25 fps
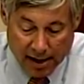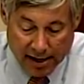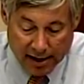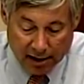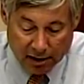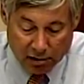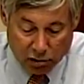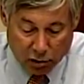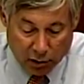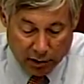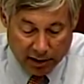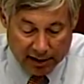
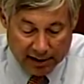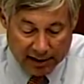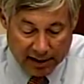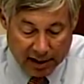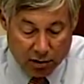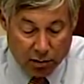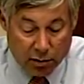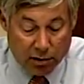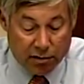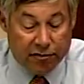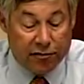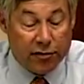including
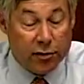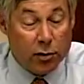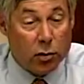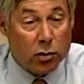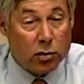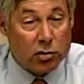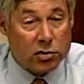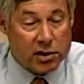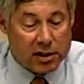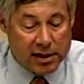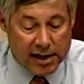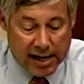liquid
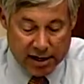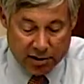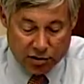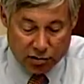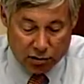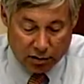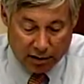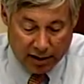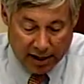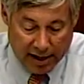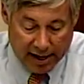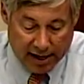fuels and
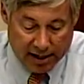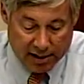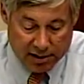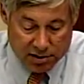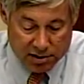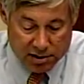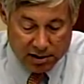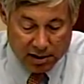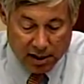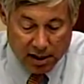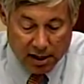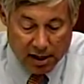natural
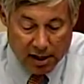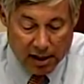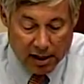gas.